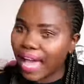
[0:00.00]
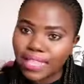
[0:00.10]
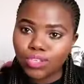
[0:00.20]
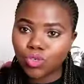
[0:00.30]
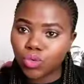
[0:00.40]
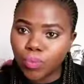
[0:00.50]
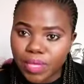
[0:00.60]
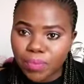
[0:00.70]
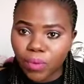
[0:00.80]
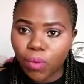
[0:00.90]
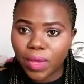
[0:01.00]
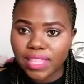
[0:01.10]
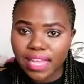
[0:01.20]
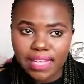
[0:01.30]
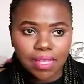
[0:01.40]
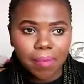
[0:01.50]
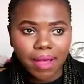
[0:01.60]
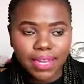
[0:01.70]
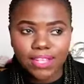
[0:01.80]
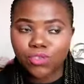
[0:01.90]
other two people who were there in the
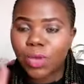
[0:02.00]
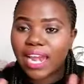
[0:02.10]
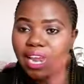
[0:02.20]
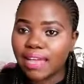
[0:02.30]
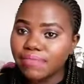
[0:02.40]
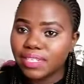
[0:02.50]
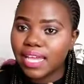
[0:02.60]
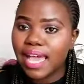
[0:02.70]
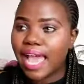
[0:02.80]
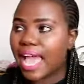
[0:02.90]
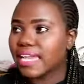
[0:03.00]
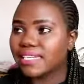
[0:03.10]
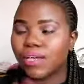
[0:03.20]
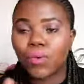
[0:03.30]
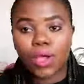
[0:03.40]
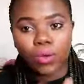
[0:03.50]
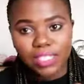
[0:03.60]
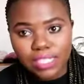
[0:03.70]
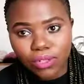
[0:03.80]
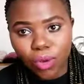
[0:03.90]
party as well left and they were
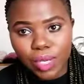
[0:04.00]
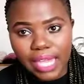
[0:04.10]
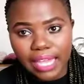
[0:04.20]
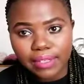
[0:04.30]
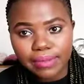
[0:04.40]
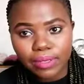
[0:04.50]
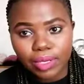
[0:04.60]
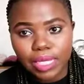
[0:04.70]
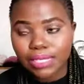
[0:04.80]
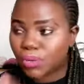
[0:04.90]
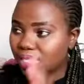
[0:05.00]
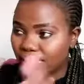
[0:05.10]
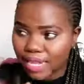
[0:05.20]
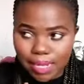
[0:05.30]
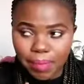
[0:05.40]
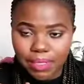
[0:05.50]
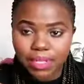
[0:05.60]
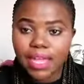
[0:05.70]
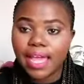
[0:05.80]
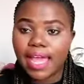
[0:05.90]
still okay. It was a
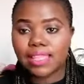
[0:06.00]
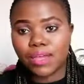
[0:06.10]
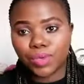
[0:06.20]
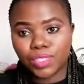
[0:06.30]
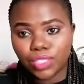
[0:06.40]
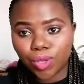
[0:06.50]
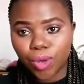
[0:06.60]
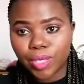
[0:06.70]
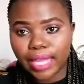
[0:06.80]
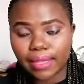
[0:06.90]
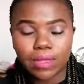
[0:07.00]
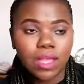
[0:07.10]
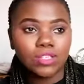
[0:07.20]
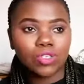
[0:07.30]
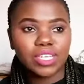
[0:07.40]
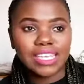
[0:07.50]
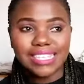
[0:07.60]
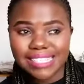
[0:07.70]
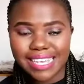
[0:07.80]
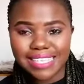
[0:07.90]
couple and they were still okay. So
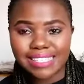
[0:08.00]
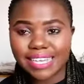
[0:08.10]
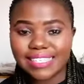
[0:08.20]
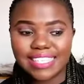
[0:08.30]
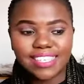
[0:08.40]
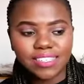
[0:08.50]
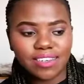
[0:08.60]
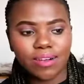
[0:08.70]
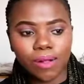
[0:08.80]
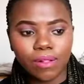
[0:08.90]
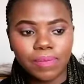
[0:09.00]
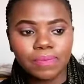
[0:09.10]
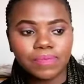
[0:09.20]
he says that this girl